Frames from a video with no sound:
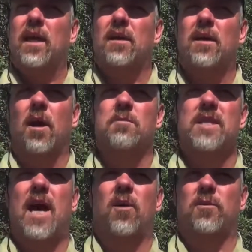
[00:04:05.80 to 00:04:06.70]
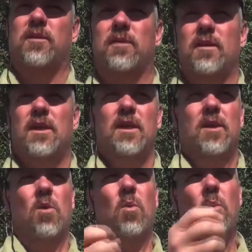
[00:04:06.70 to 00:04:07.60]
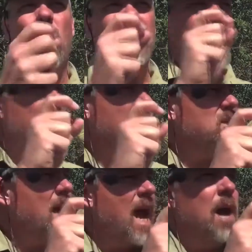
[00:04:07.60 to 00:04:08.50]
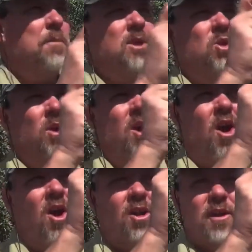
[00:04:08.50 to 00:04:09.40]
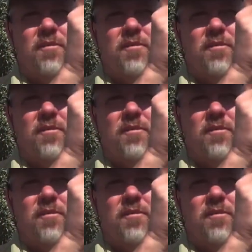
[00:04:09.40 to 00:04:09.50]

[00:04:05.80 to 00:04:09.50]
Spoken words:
comes out. What has to happen to an olive